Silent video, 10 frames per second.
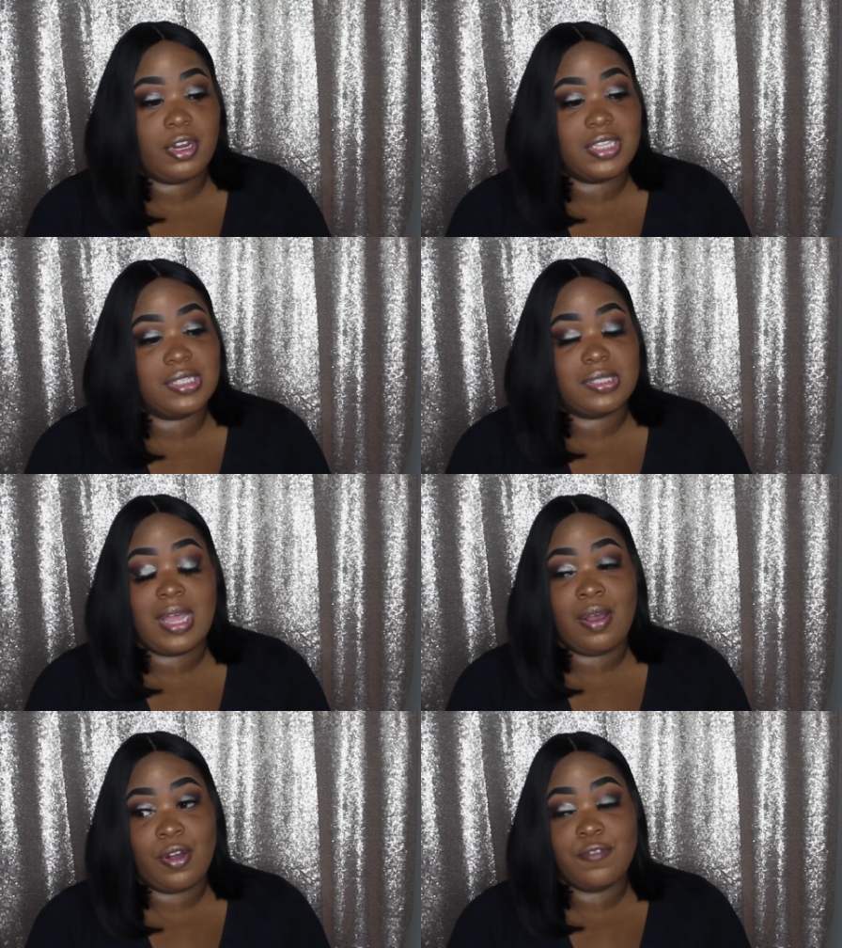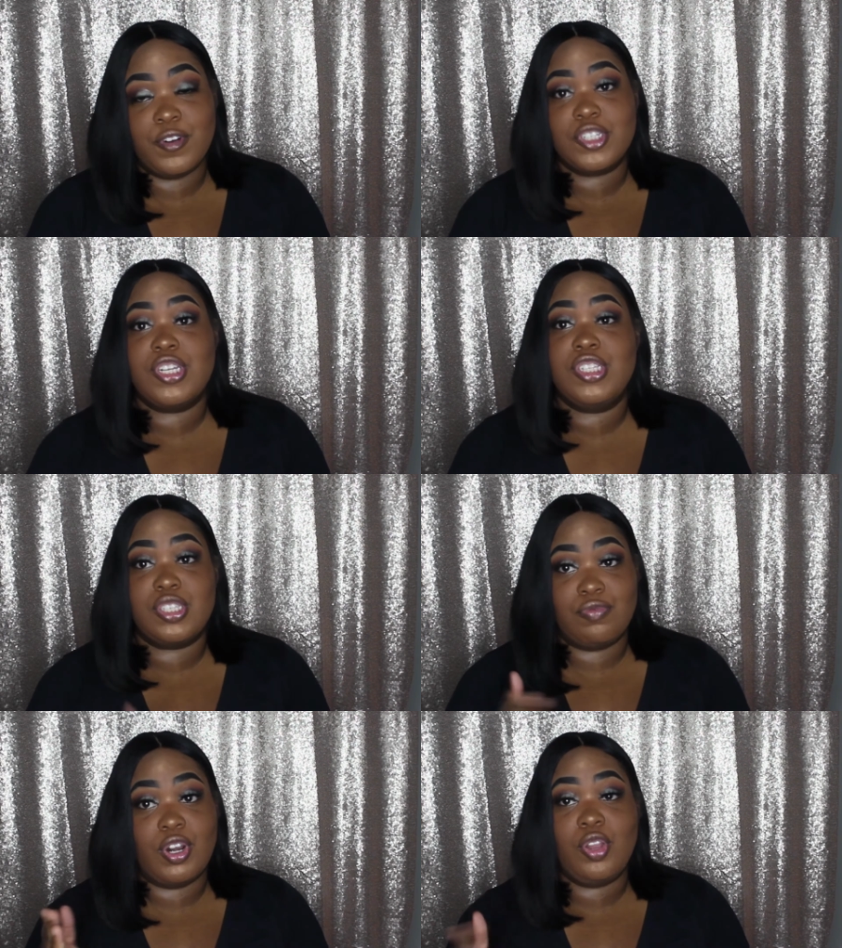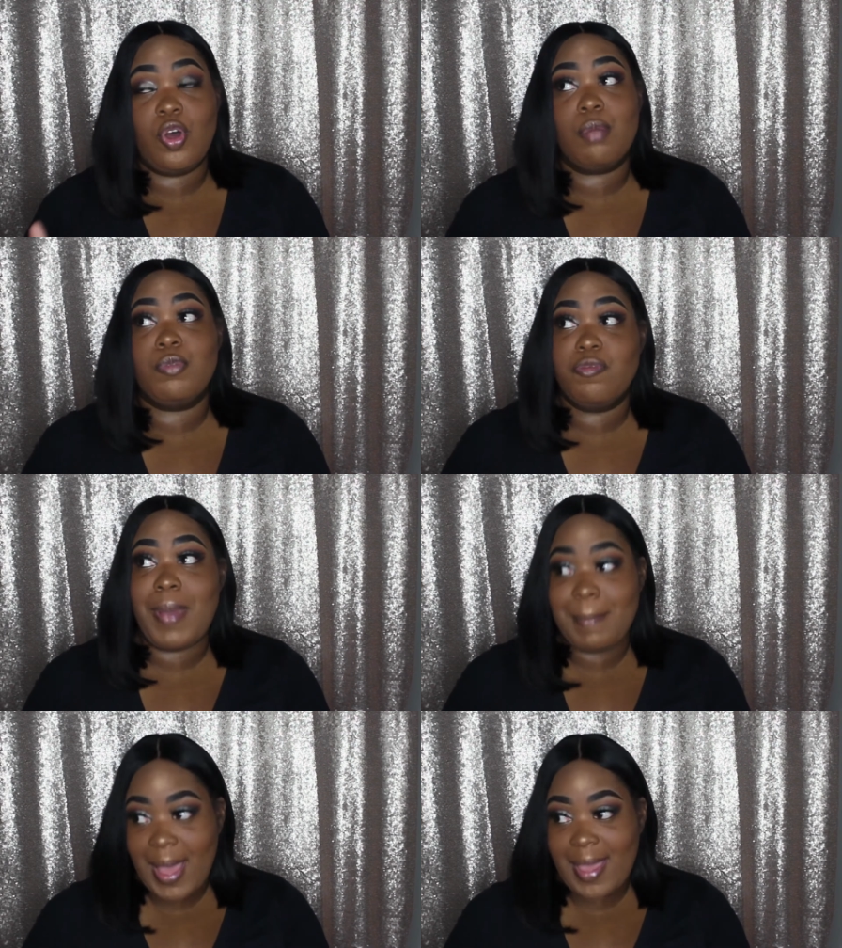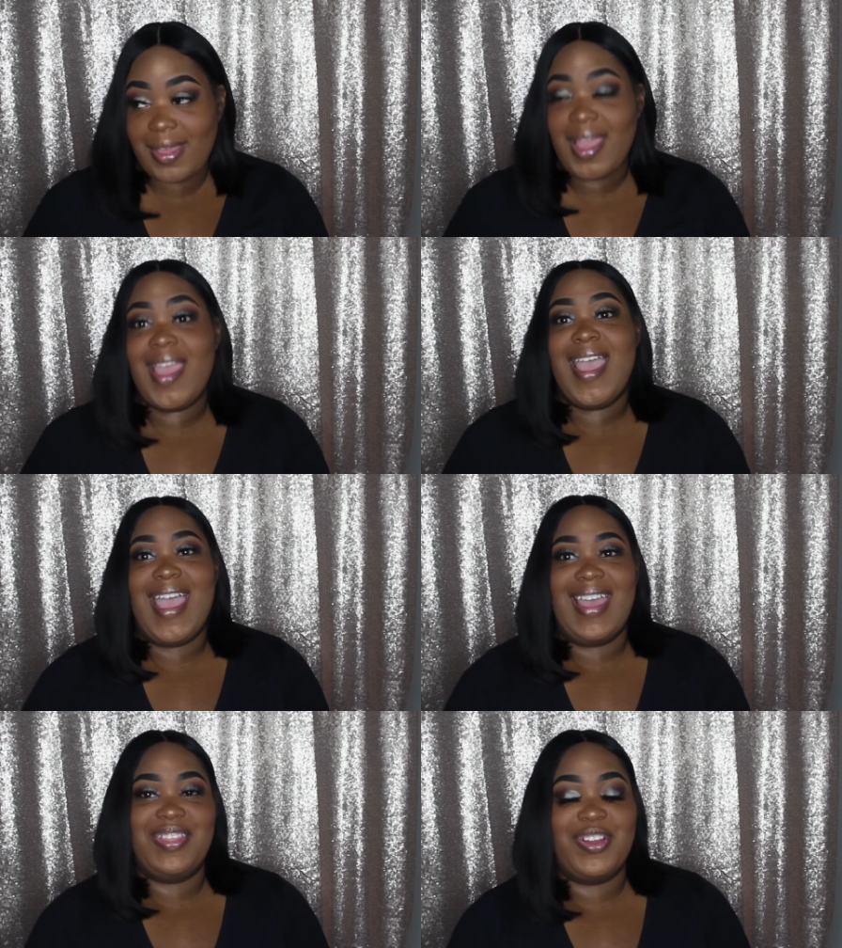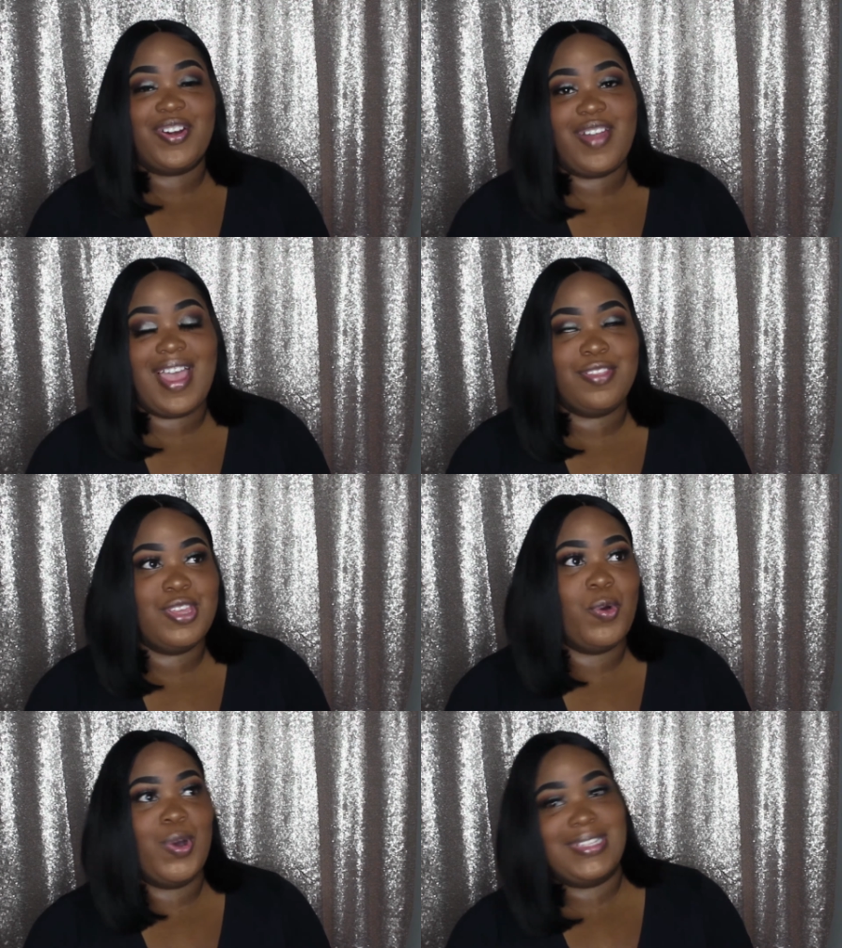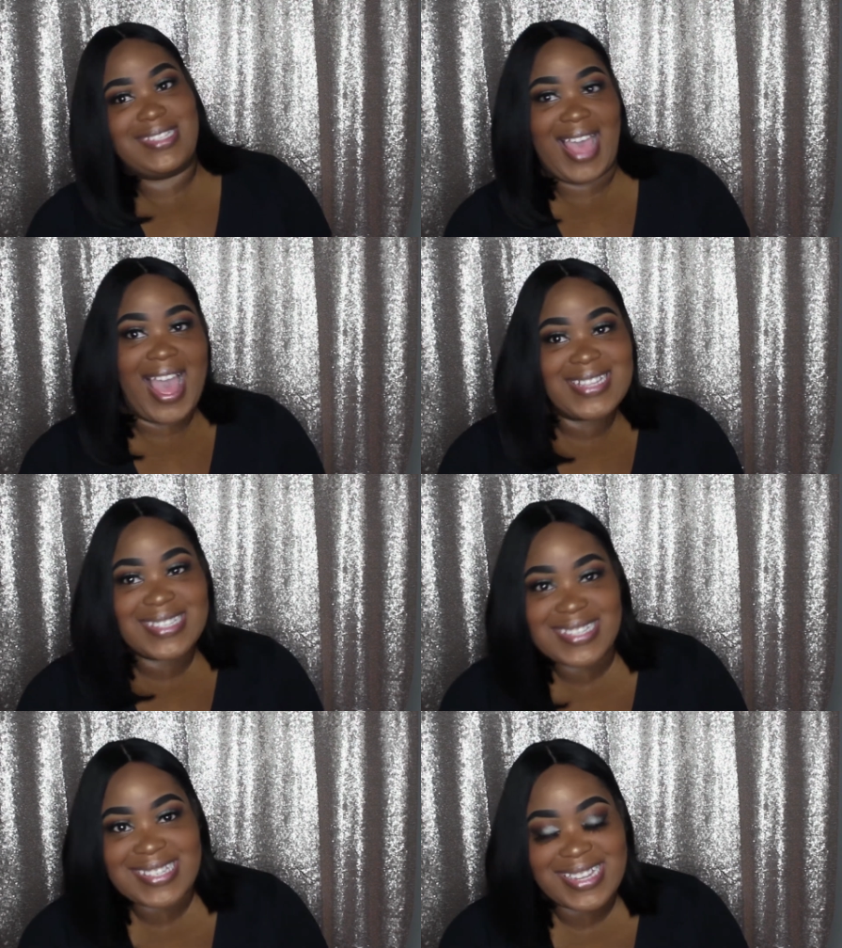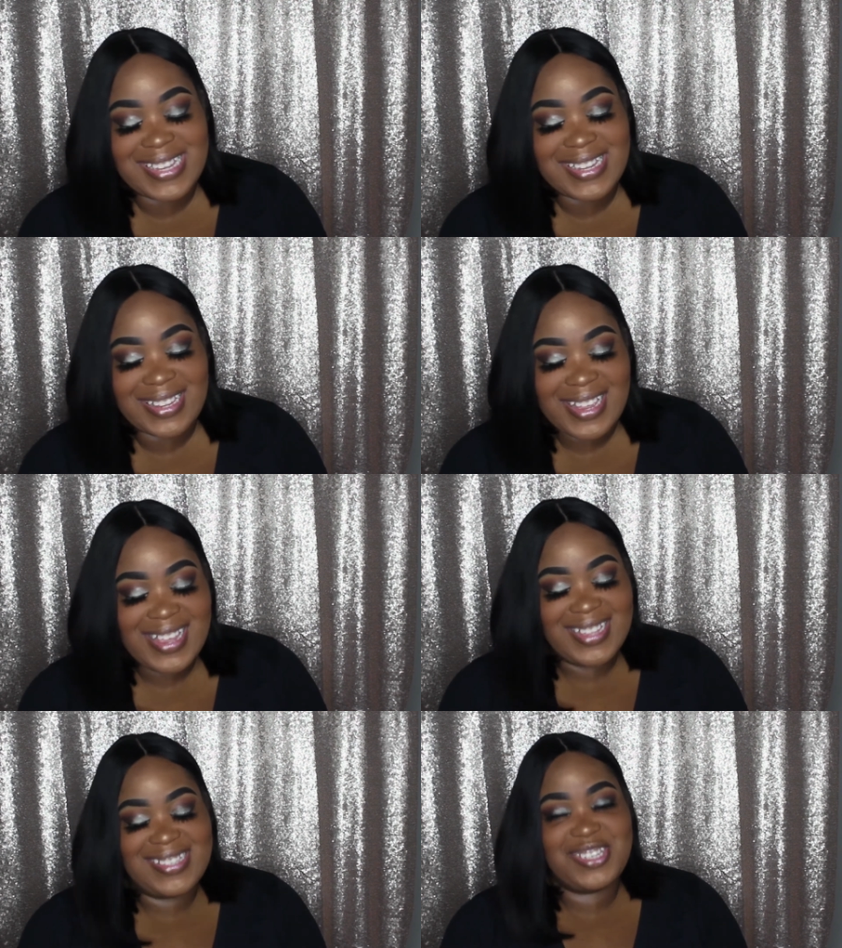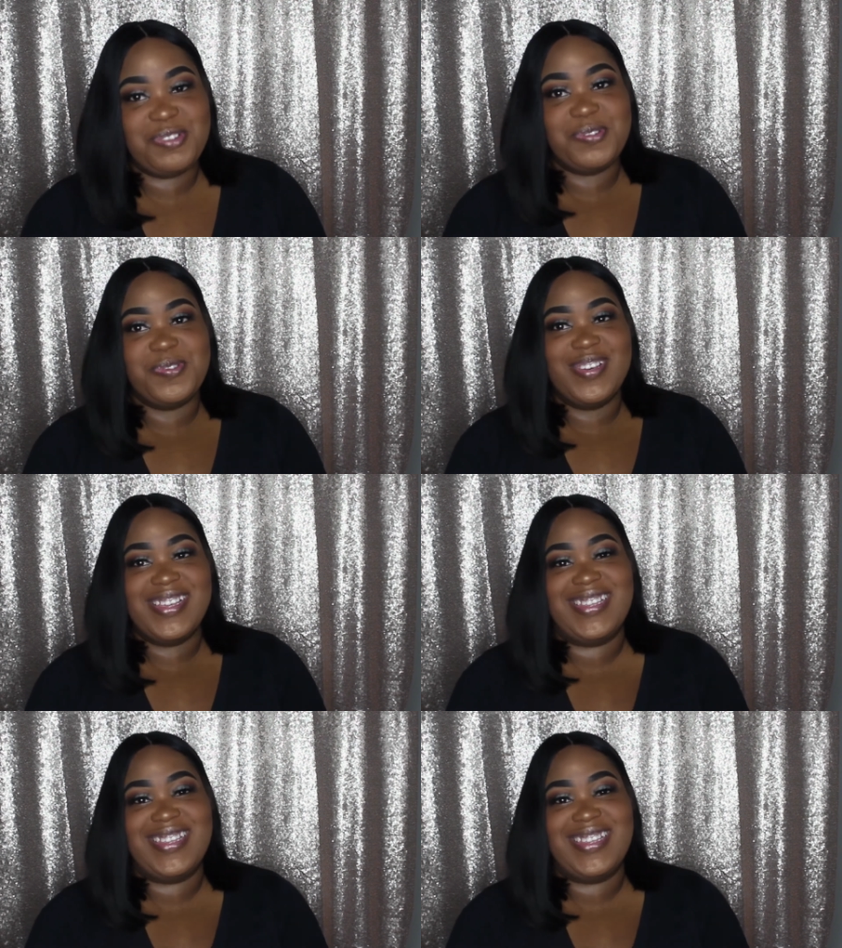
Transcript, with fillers: Marcus is now over. She needs to run along, move bye-bye. And then girl had the audacity to